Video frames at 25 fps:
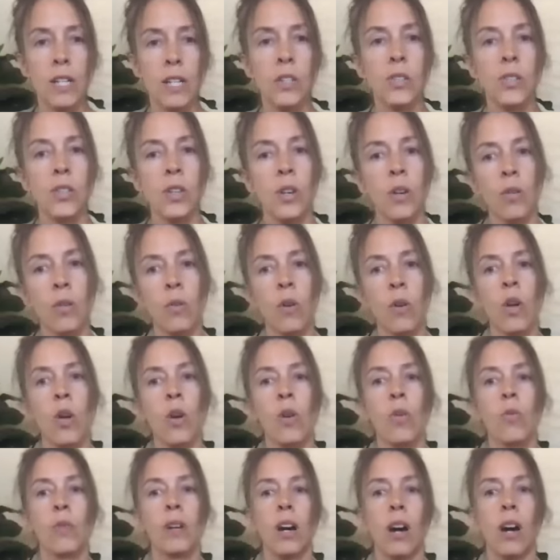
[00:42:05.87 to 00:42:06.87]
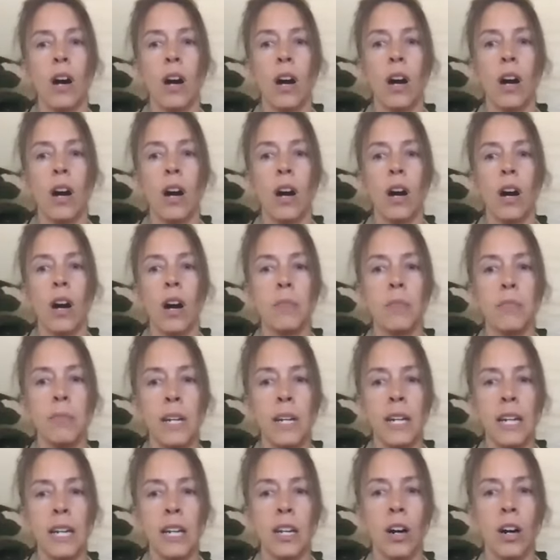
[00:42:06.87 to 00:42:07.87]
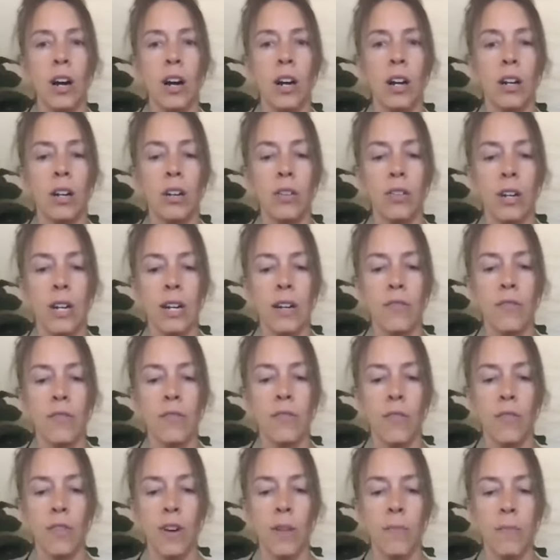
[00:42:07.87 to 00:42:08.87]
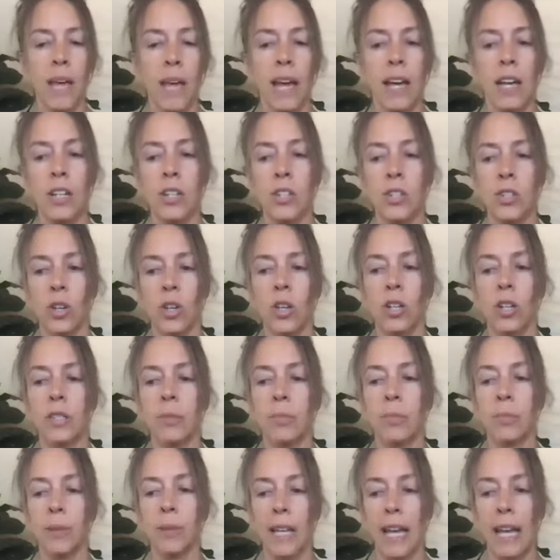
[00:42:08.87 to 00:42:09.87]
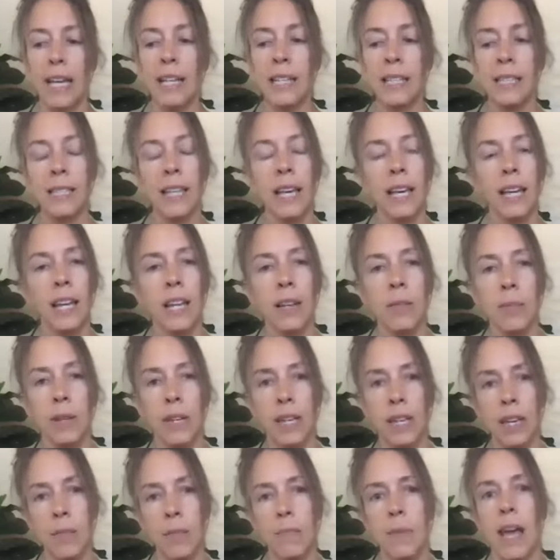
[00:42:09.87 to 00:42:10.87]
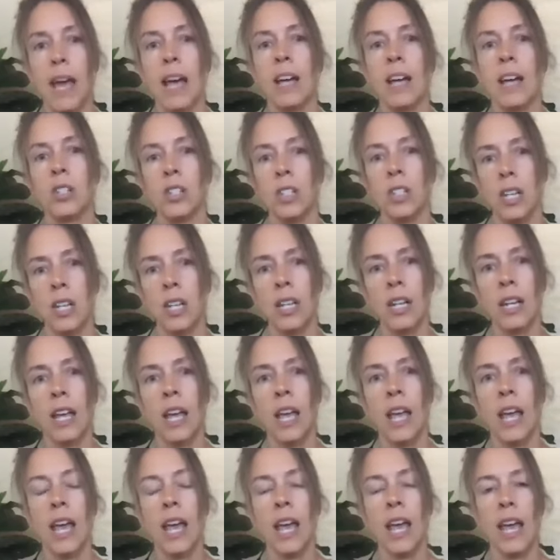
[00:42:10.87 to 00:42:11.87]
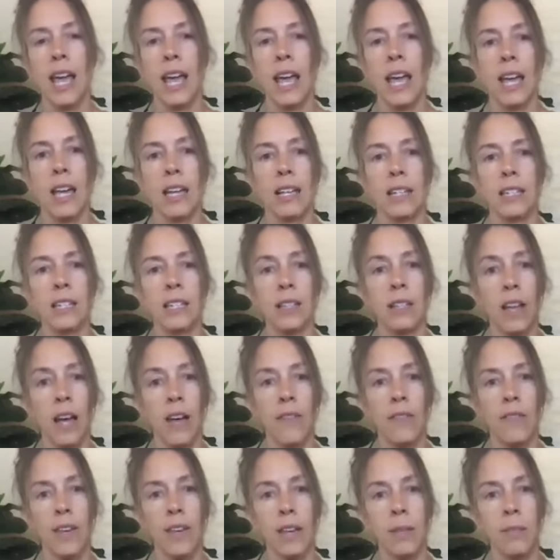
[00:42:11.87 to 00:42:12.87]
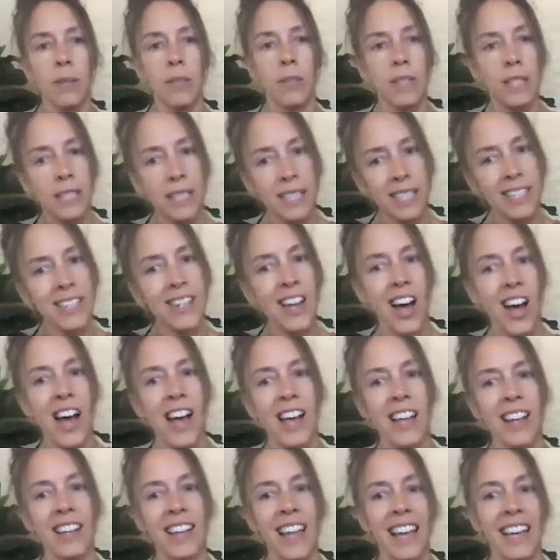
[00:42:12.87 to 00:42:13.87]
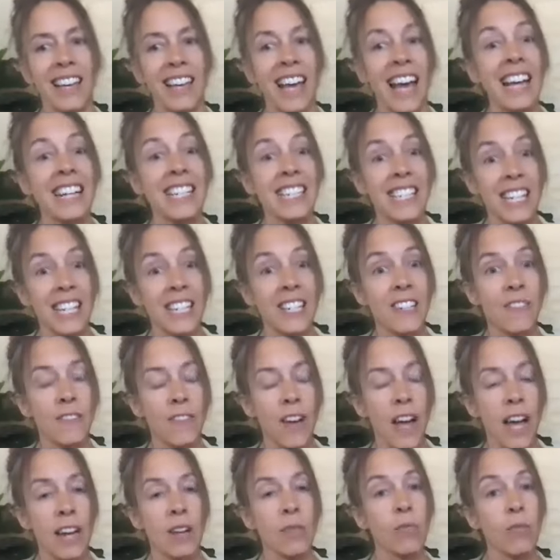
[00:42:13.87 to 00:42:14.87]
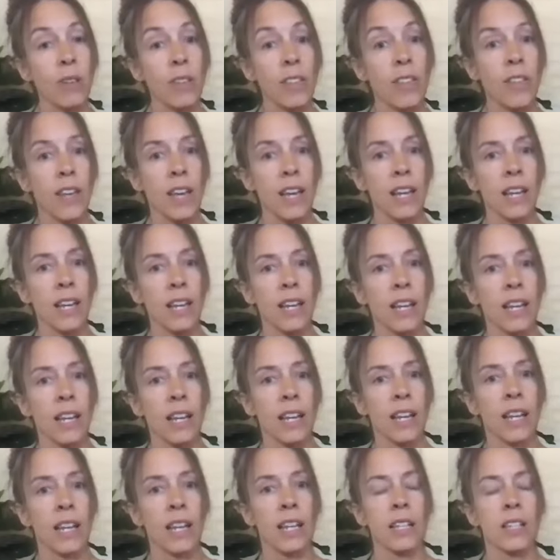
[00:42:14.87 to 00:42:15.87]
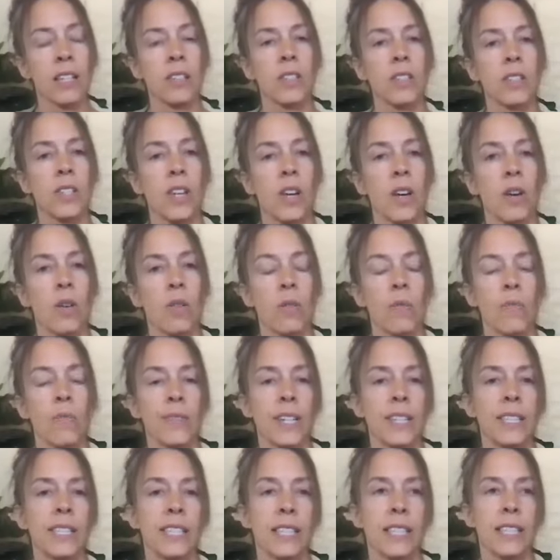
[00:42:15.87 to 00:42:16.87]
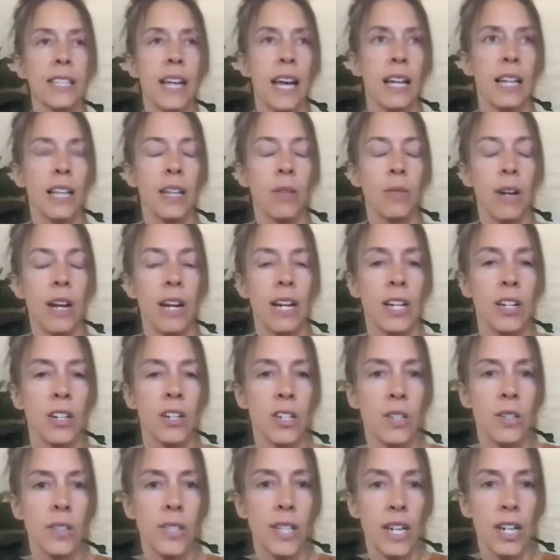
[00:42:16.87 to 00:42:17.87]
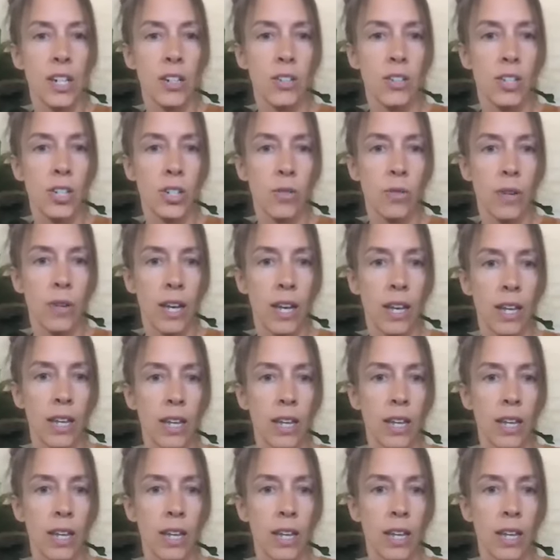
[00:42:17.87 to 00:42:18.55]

So we are meeting our grief from that adult place that can be compassionate and loving, but that's not like identified with it. So that's exactly what I hear you say you're doing.